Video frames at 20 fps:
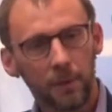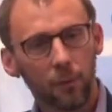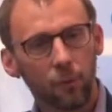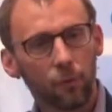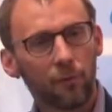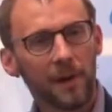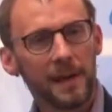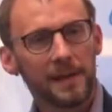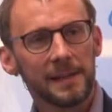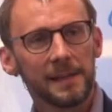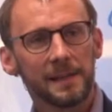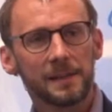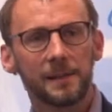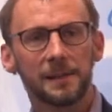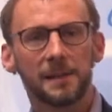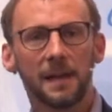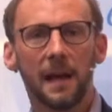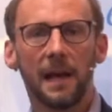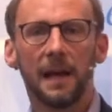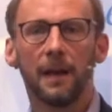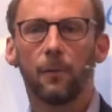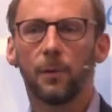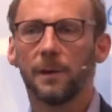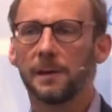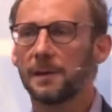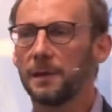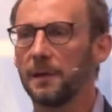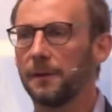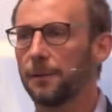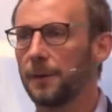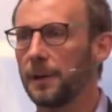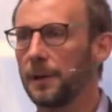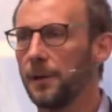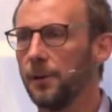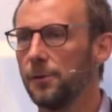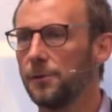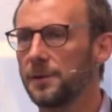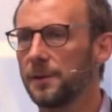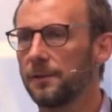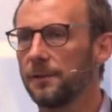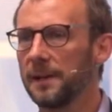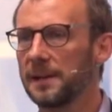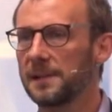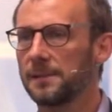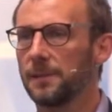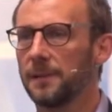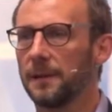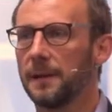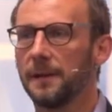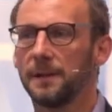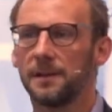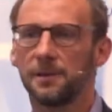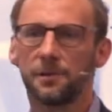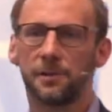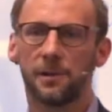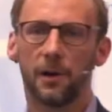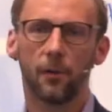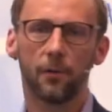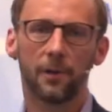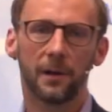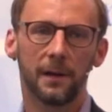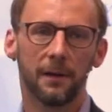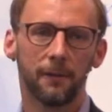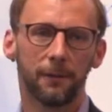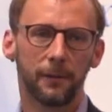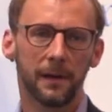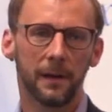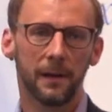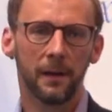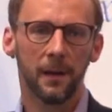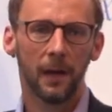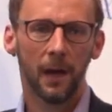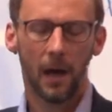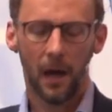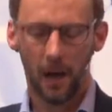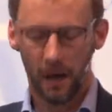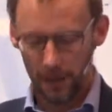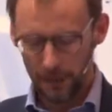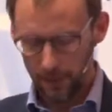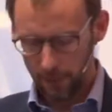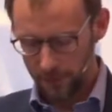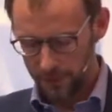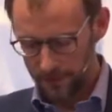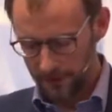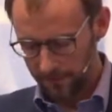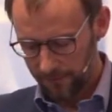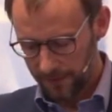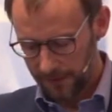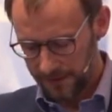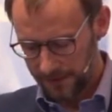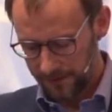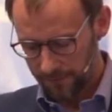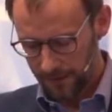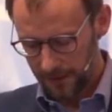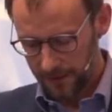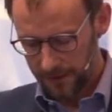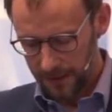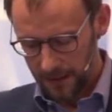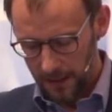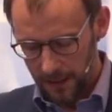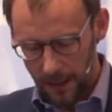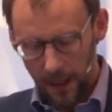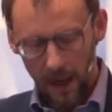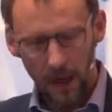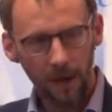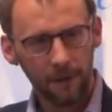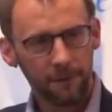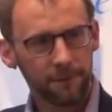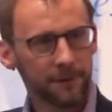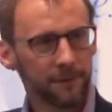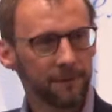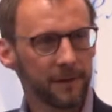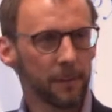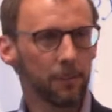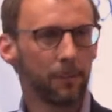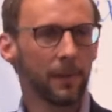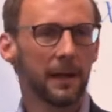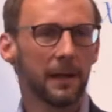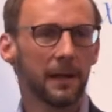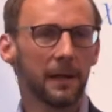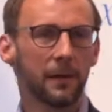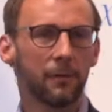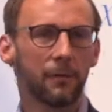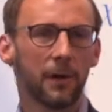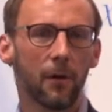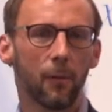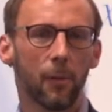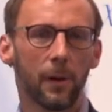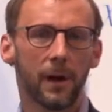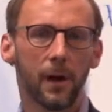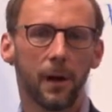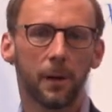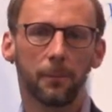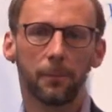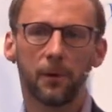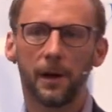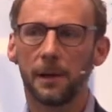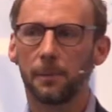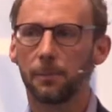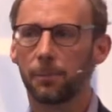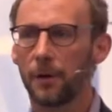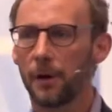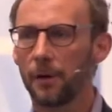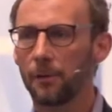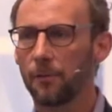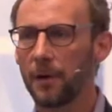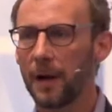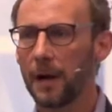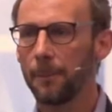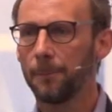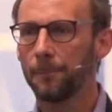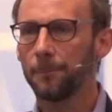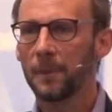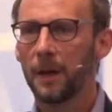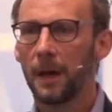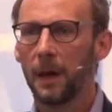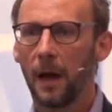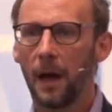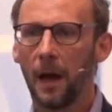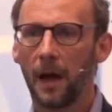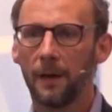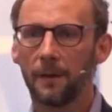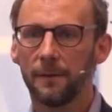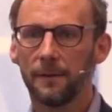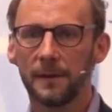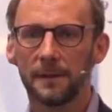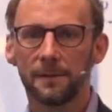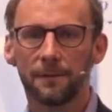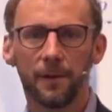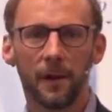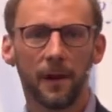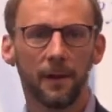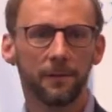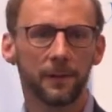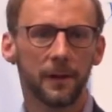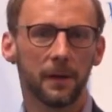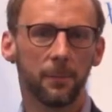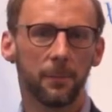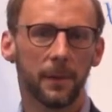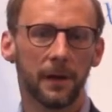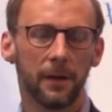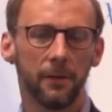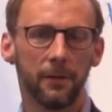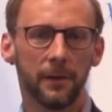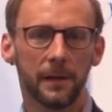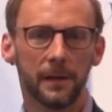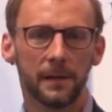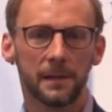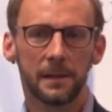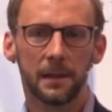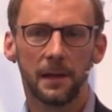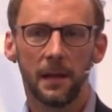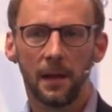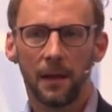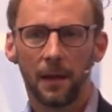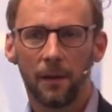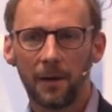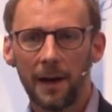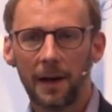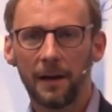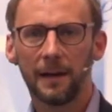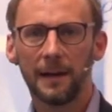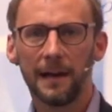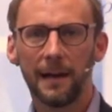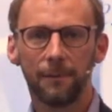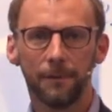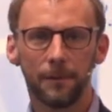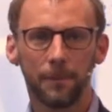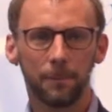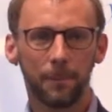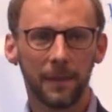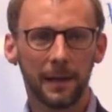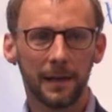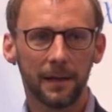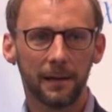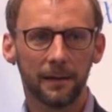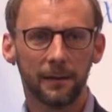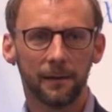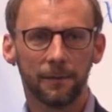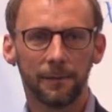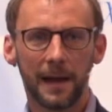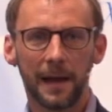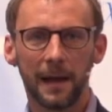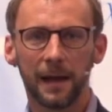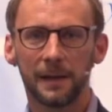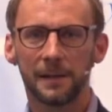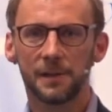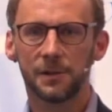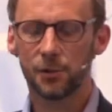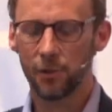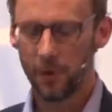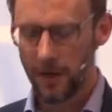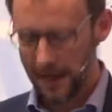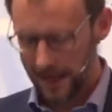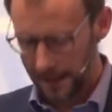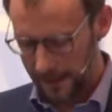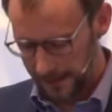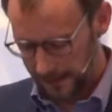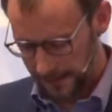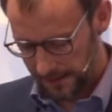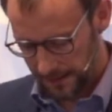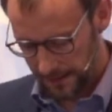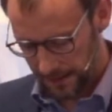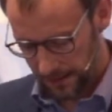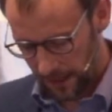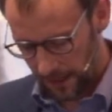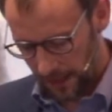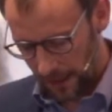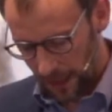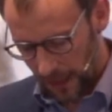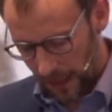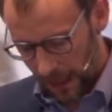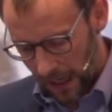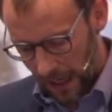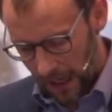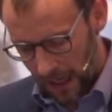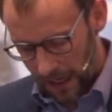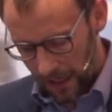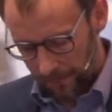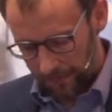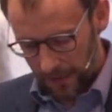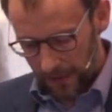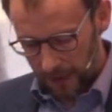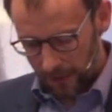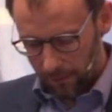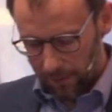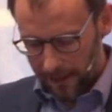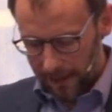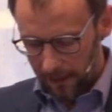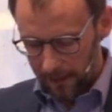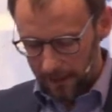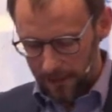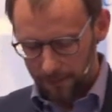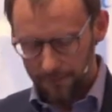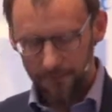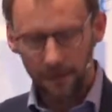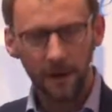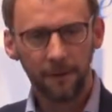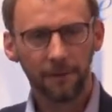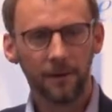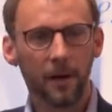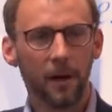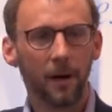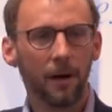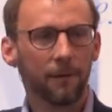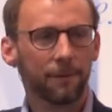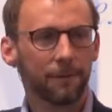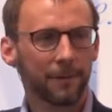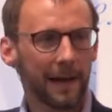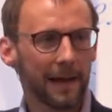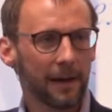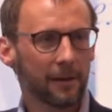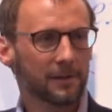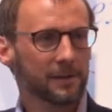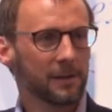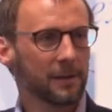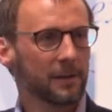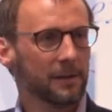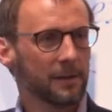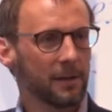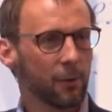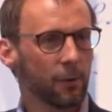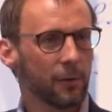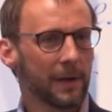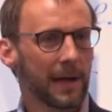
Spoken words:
But already today, we're delivering huge investment. The industry as a whole delivering huge investment. 50 billion railway upgrade program in this 5-year period. Around 11 billion of that is trains. Around 5,500 new